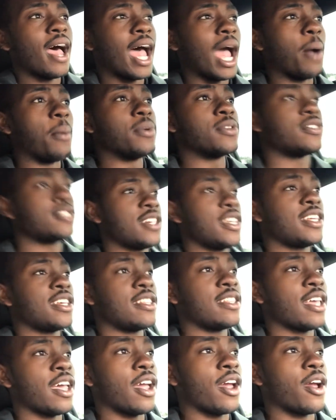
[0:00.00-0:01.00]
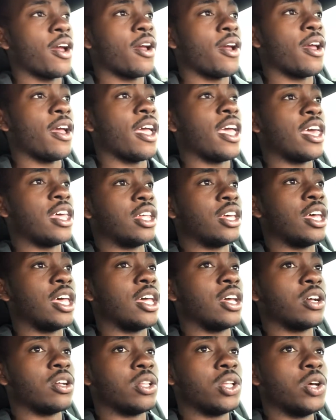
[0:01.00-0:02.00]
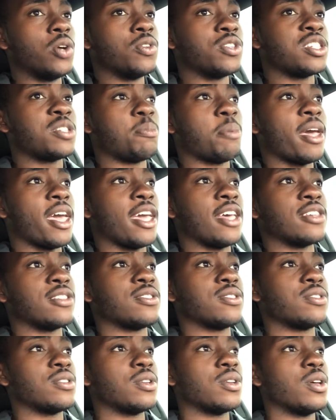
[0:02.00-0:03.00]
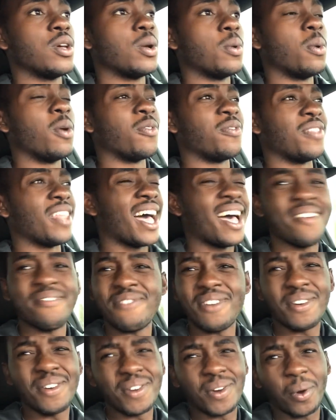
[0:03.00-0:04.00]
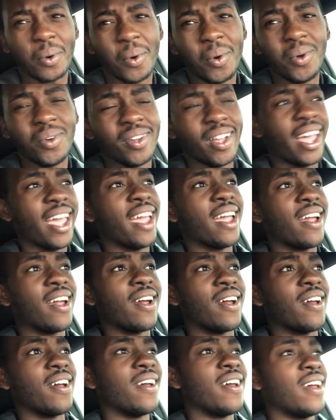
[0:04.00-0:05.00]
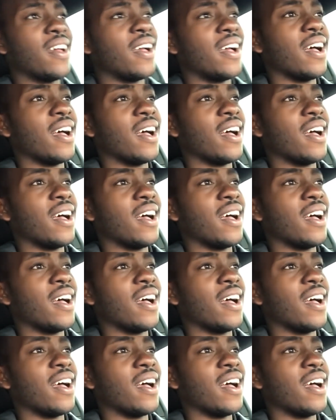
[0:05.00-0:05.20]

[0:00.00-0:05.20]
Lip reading: I was sitting there in an enclosed space with not very cool air,